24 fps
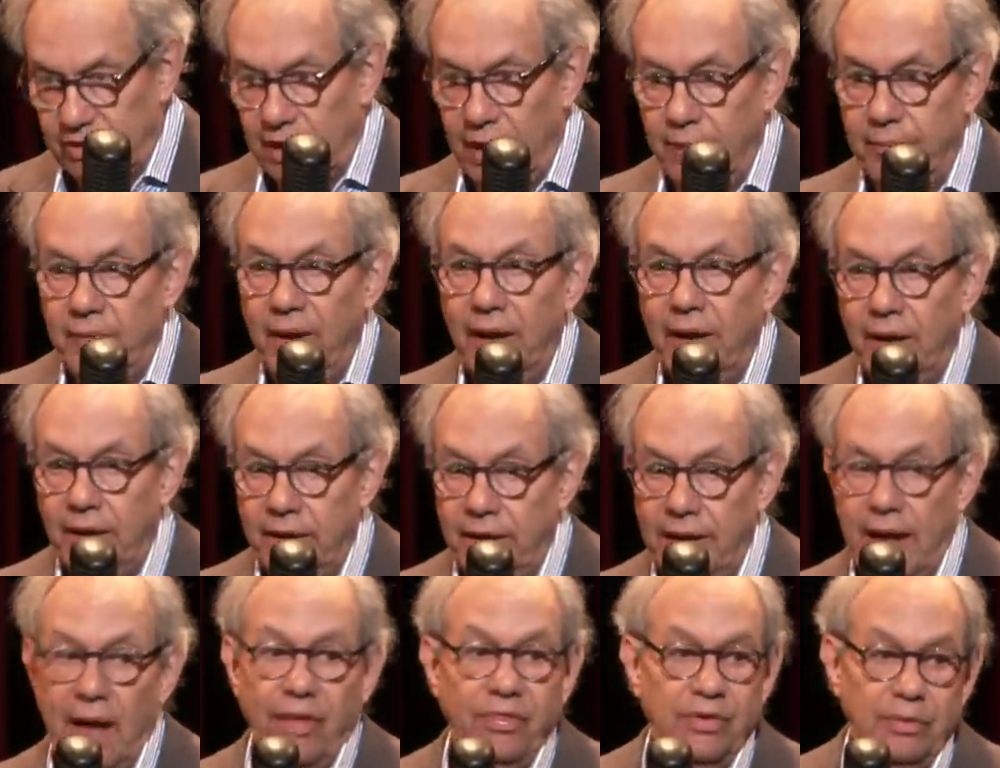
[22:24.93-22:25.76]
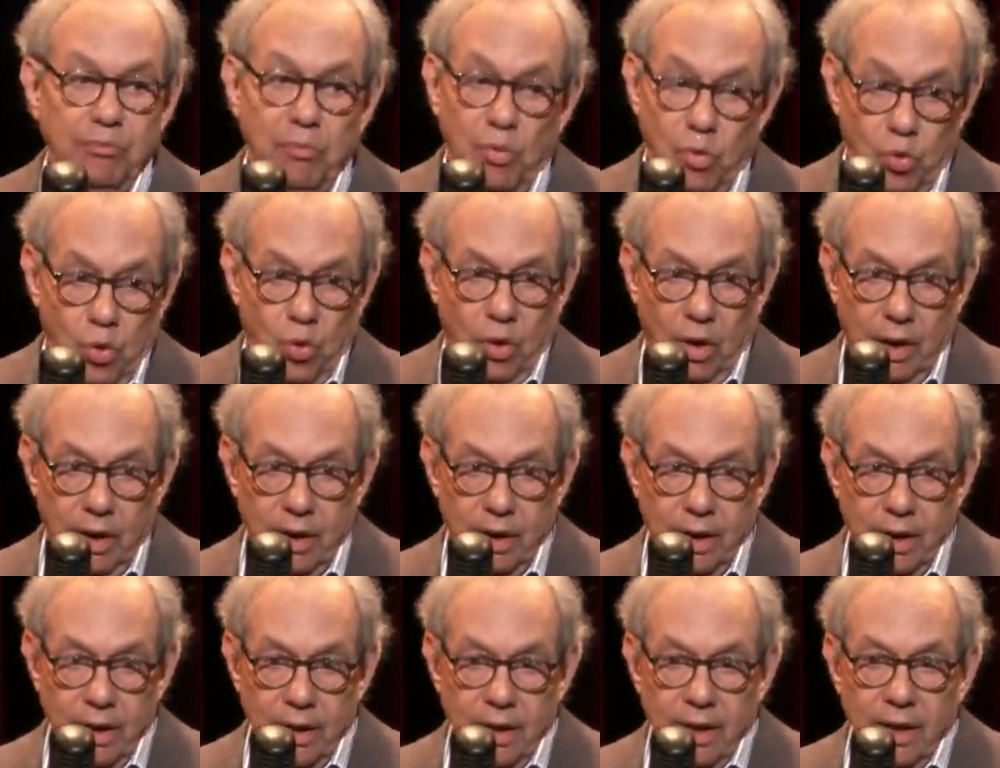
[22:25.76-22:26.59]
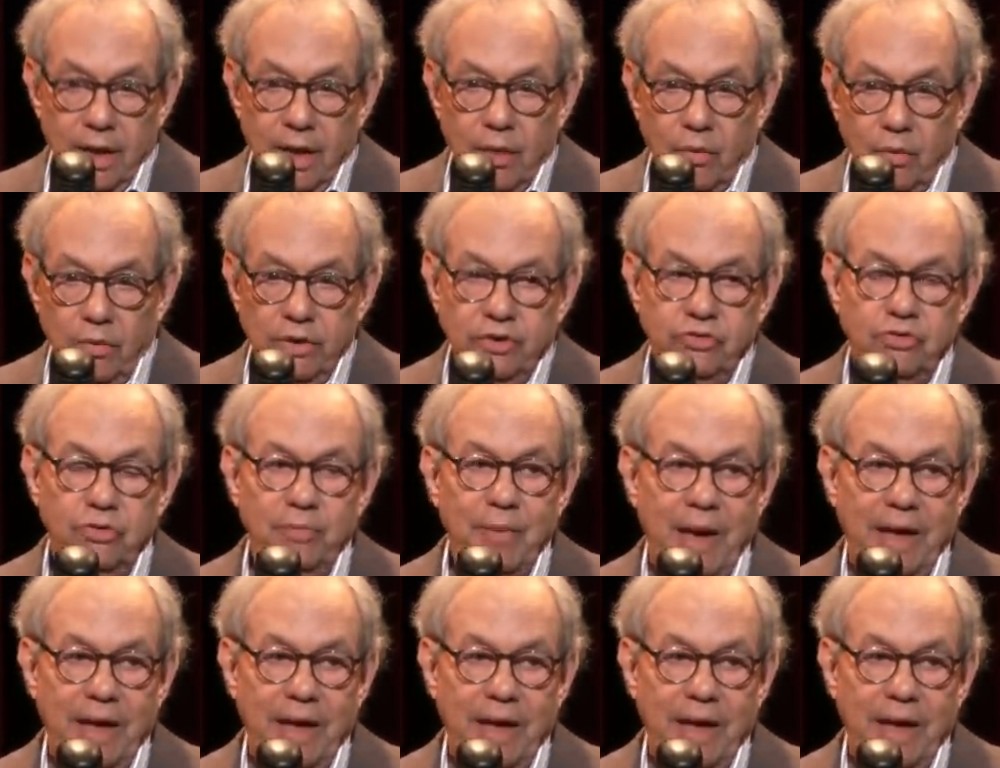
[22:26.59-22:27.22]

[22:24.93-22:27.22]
time, and now there are more, which